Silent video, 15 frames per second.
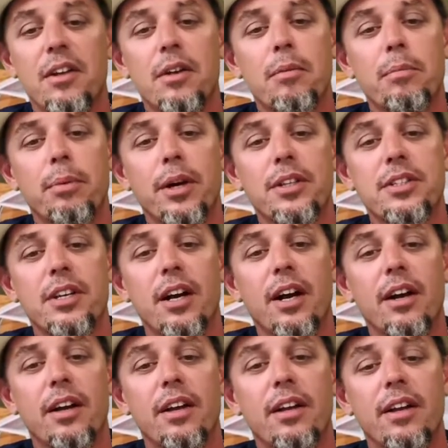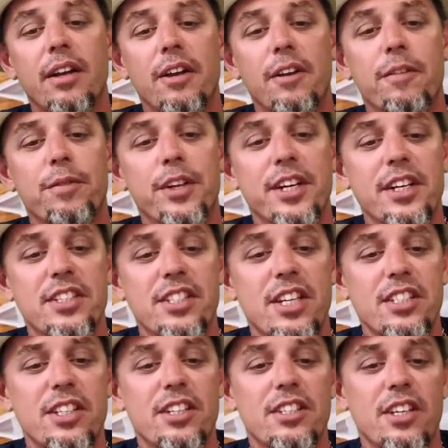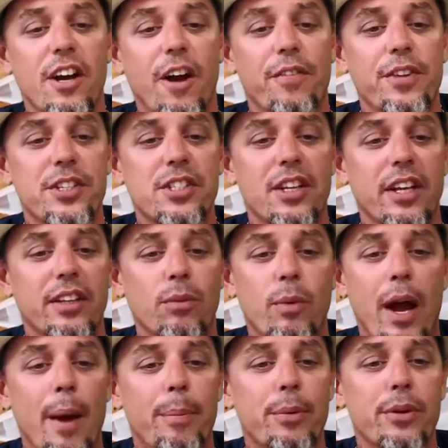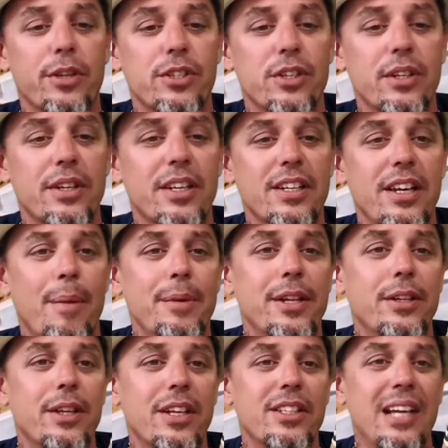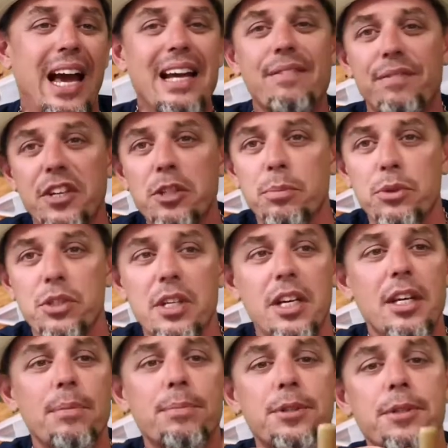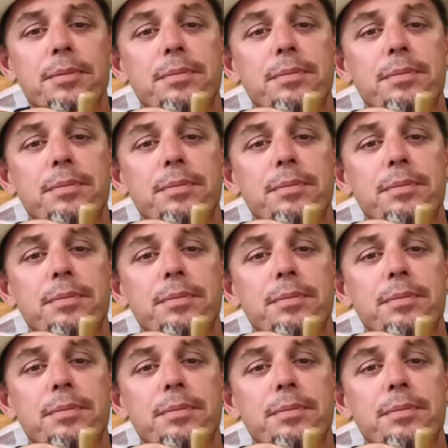But the consistency on this thing, the wrapper is tight, visible seams.